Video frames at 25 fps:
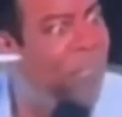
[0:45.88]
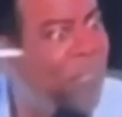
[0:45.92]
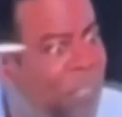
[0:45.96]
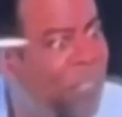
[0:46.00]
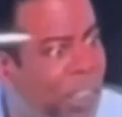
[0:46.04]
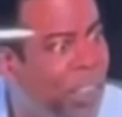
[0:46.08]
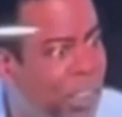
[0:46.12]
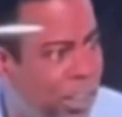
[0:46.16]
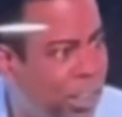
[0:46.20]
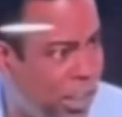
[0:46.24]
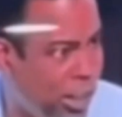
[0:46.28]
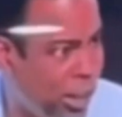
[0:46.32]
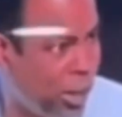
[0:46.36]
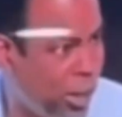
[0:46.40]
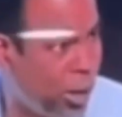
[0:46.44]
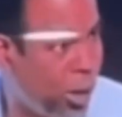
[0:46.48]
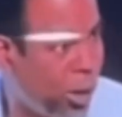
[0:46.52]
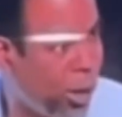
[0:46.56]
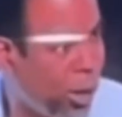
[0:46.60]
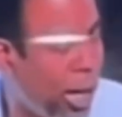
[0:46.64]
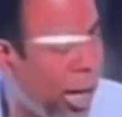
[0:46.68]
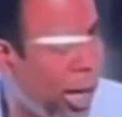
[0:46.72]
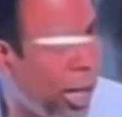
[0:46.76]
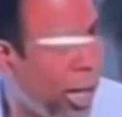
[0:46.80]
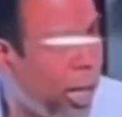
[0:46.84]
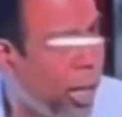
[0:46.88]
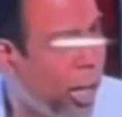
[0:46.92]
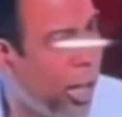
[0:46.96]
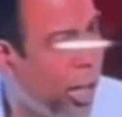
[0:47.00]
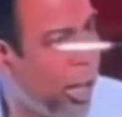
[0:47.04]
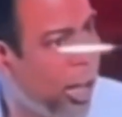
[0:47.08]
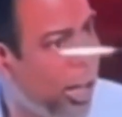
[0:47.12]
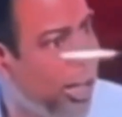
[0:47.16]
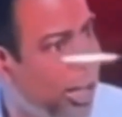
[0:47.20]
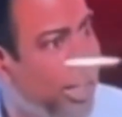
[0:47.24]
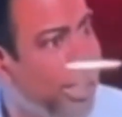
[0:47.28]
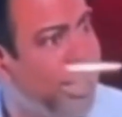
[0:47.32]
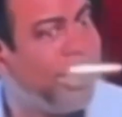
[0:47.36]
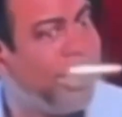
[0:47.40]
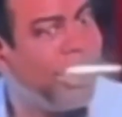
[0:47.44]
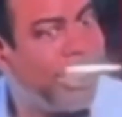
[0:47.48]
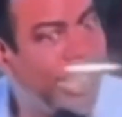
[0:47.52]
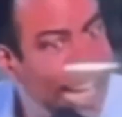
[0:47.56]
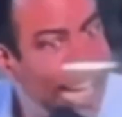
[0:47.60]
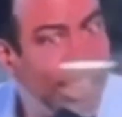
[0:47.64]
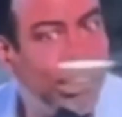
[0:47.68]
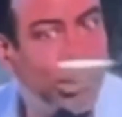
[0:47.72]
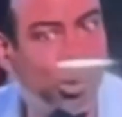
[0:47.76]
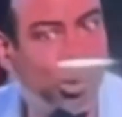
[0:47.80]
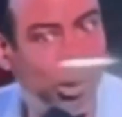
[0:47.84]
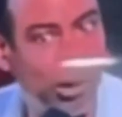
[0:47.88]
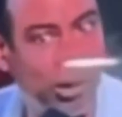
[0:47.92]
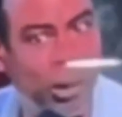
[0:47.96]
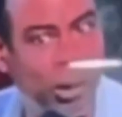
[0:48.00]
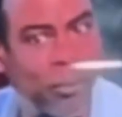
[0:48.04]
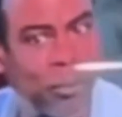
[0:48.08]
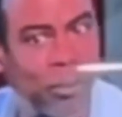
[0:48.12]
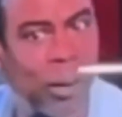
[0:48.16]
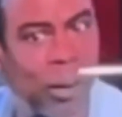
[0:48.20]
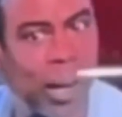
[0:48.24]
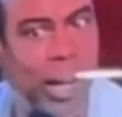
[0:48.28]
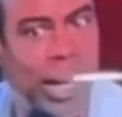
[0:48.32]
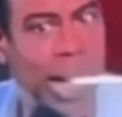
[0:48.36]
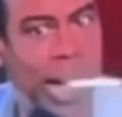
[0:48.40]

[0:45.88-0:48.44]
I finish it, okay? That's what the